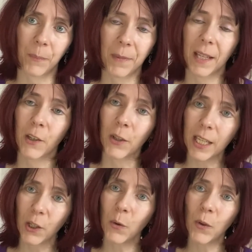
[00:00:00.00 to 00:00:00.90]
So
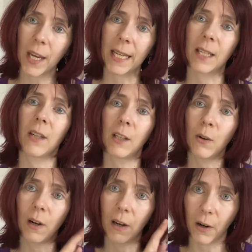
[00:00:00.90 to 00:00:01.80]
these two things, you need to
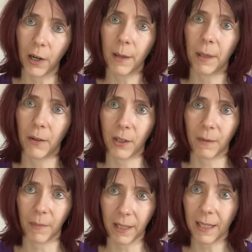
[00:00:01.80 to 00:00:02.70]
learn about
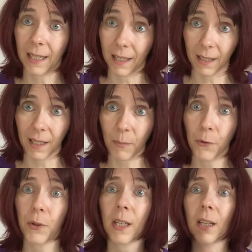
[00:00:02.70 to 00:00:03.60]
money, the nuts and
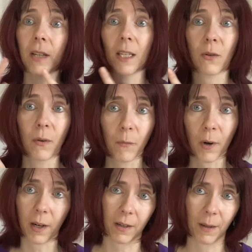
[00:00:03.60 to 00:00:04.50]
bolts, and you need to
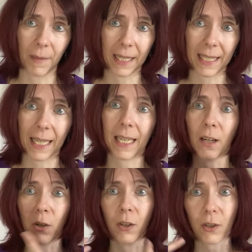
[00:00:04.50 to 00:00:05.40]
work on your mindset and
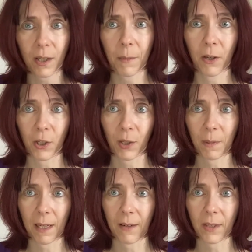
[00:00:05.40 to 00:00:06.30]
on your subconscious
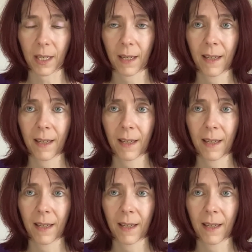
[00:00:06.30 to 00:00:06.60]
beliefs.